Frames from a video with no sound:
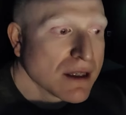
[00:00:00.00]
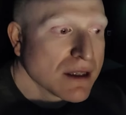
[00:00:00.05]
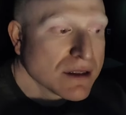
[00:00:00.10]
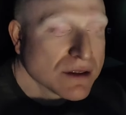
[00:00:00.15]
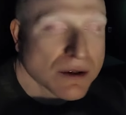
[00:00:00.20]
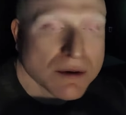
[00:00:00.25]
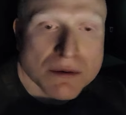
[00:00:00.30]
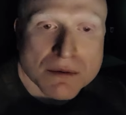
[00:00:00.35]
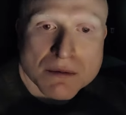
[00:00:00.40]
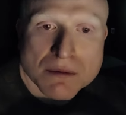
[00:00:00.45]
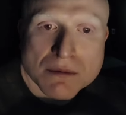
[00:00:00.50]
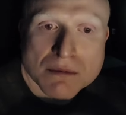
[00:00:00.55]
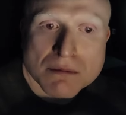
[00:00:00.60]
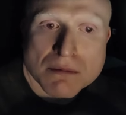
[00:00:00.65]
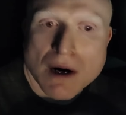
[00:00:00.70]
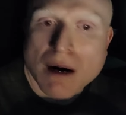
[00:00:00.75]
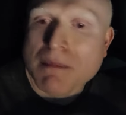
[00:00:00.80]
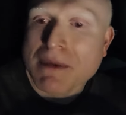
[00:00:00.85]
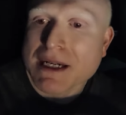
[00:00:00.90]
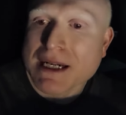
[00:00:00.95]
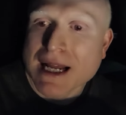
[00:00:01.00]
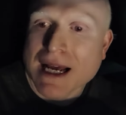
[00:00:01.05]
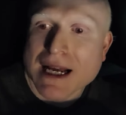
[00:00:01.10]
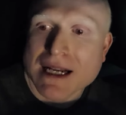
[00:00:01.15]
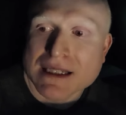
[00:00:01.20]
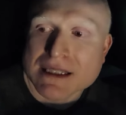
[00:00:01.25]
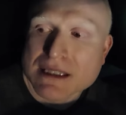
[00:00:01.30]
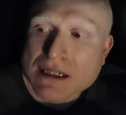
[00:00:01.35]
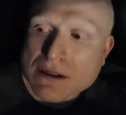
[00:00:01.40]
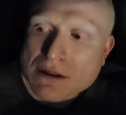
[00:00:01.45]
So mom and
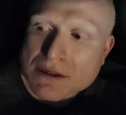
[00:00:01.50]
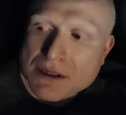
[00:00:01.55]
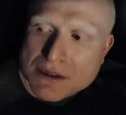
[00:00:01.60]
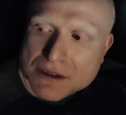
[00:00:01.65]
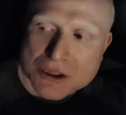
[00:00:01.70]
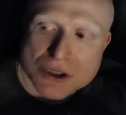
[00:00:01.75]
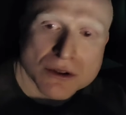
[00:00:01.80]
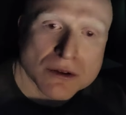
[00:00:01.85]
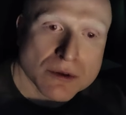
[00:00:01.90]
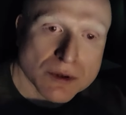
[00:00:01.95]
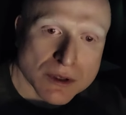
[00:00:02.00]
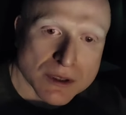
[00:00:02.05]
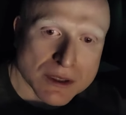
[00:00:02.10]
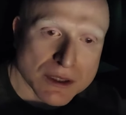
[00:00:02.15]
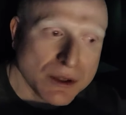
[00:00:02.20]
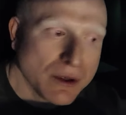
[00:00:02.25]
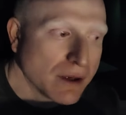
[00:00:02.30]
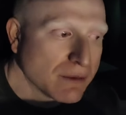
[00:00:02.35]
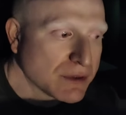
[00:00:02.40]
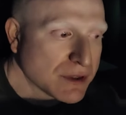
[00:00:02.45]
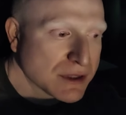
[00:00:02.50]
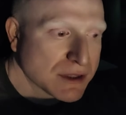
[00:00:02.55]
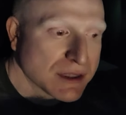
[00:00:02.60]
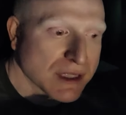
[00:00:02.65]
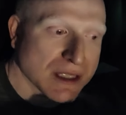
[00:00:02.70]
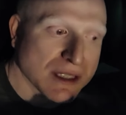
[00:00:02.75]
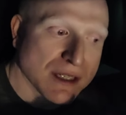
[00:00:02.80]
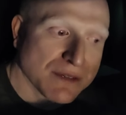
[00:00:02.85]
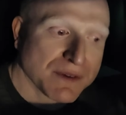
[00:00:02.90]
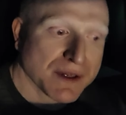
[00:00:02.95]
dad tell their children, you have
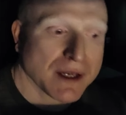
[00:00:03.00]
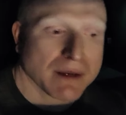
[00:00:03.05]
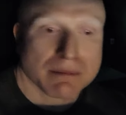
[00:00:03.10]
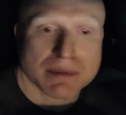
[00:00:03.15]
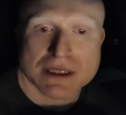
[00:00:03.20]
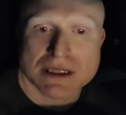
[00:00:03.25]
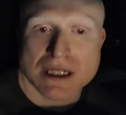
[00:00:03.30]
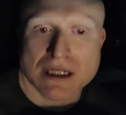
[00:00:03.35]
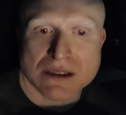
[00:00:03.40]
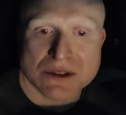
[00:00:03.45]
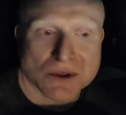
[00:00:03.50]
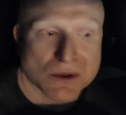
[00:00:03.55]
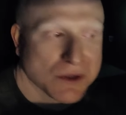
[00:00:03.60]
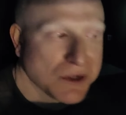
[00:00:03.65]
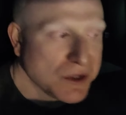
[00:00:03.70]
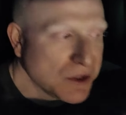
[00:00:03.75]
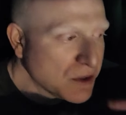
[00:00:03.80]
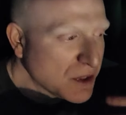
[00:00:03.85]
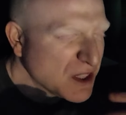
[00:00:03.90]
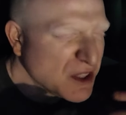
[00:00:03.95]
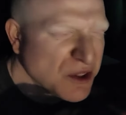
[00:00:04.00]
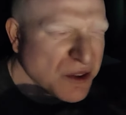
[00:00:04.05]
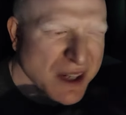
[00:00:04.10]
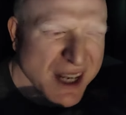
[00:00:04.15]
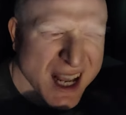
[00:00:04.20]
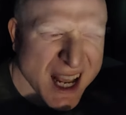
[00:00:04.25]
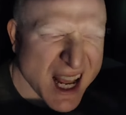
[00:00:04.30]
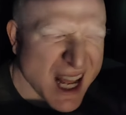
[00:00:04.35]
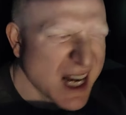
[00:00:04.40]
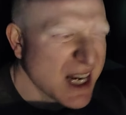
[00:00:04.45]
significant potential, you can do
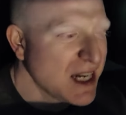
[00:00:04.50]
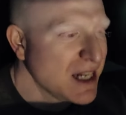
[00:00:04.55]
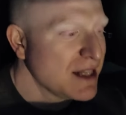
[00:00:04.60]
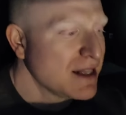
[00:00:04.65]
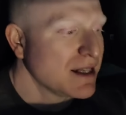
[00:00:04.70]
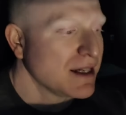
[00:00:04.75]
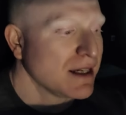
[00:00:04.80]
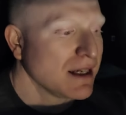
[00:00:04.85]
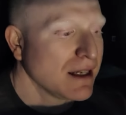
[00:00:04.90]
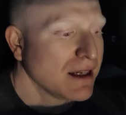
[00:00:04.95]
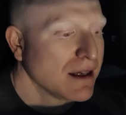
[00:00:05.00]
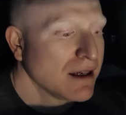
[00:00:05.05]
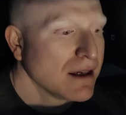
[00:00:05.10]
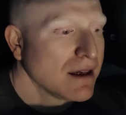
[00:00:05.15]
anything.